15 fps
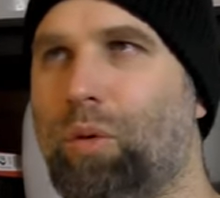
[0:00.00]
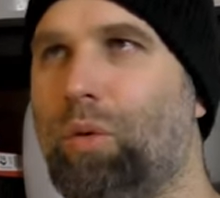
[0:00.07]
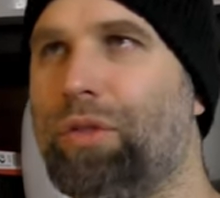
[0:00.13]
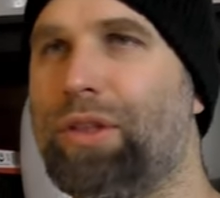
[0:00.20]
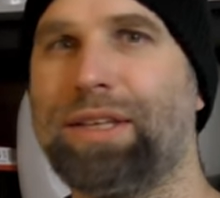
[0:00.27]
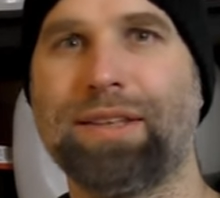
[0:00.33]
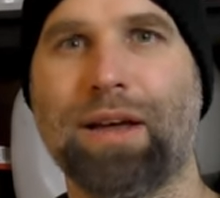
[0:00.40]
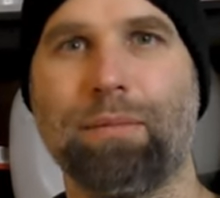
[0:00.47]
or
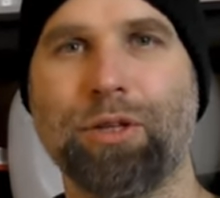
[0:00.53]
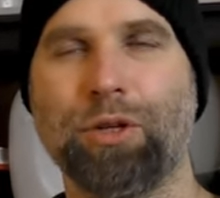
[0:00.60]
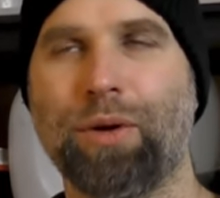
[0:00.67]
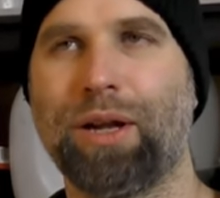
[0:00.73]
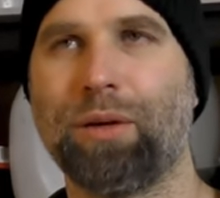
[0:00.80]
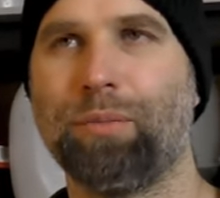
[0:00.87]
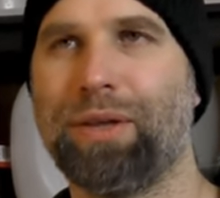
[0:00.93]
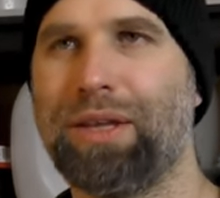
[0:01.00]
the
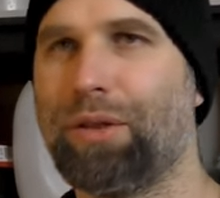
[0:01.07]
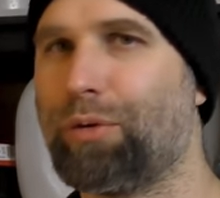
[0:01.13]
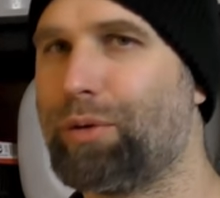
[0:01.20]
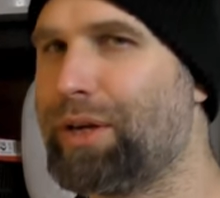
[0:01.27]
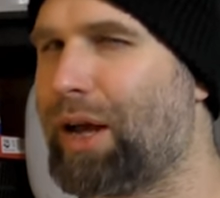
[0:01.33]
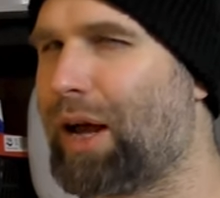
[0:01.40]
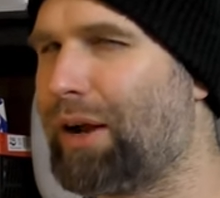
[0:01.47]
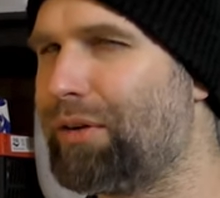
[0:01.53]
WLP
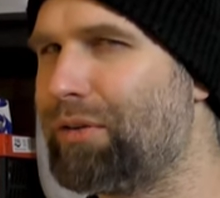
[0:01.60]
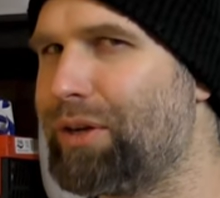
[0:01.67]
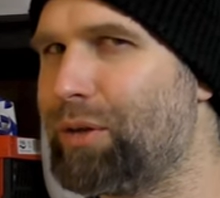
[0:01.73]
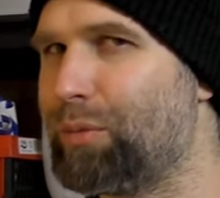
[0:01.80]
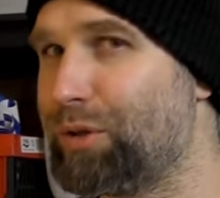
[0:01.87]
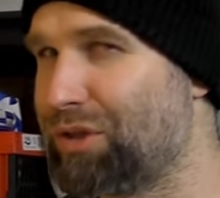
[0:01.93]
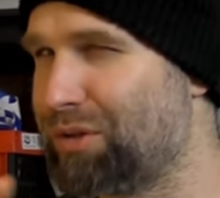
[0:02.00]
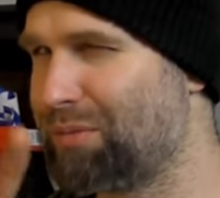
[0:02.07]

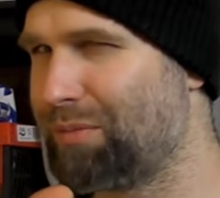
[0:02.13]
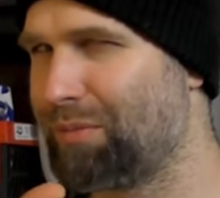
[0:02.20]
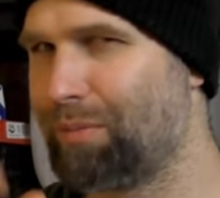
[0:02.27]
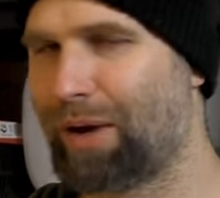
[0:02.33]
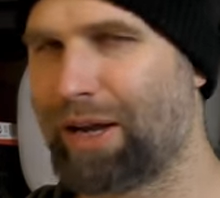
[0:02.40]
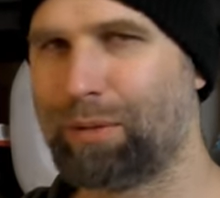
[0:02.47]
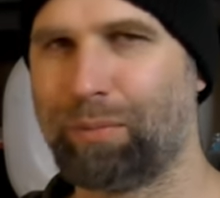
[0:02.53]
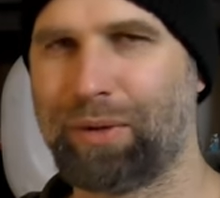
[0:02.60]
300, which
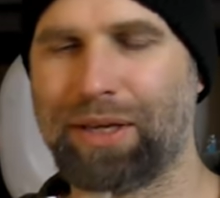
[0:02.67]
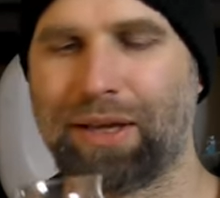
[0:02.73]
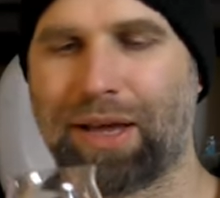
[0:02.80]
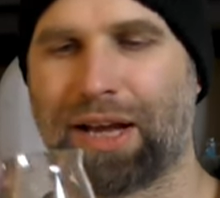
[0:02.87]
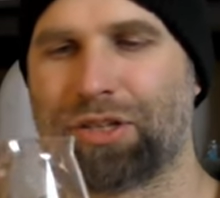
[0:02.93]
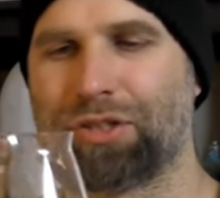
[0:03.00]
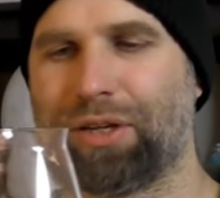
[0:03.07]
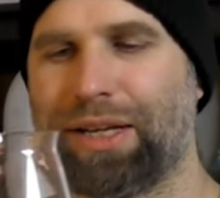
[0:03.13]
might be
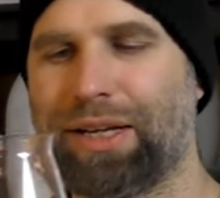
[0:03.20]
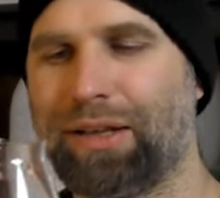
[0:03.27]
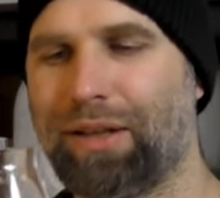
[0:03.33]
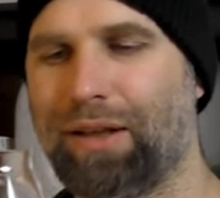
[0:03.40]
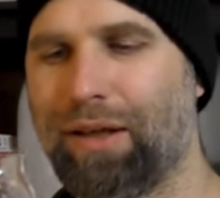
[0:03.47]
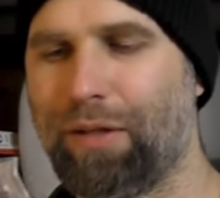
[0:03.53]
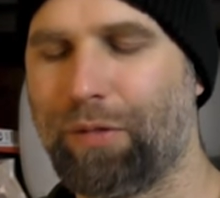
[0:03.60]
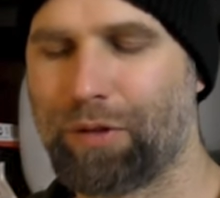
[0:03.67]
actually
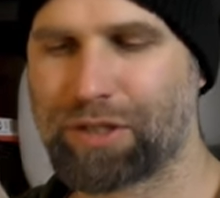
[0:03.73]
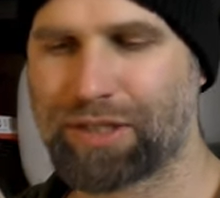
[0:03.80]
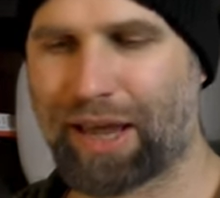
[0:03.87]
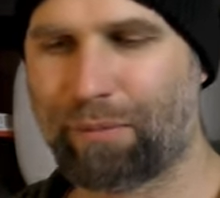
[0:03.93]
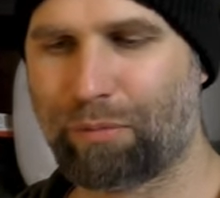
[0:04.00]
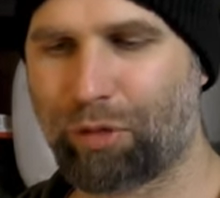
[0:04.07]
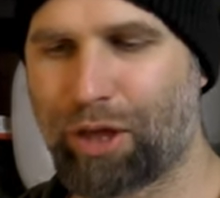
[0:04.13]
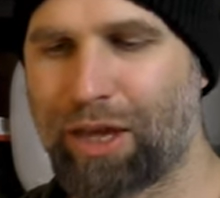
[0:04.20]
the
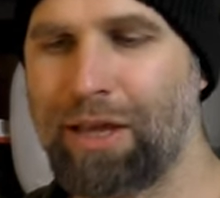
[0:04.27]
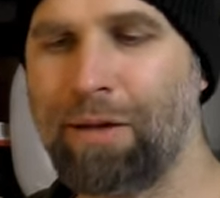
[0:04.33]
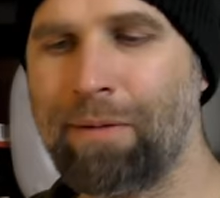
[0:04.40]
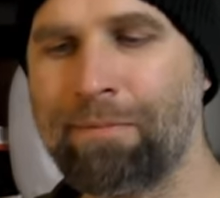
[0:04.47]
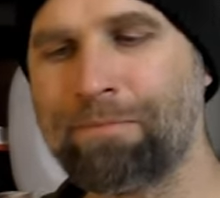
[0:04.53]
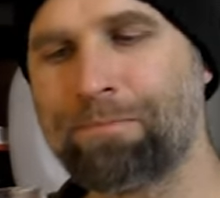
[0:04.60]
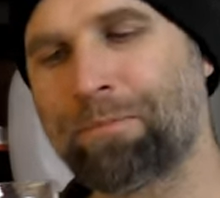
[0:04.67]
same thing.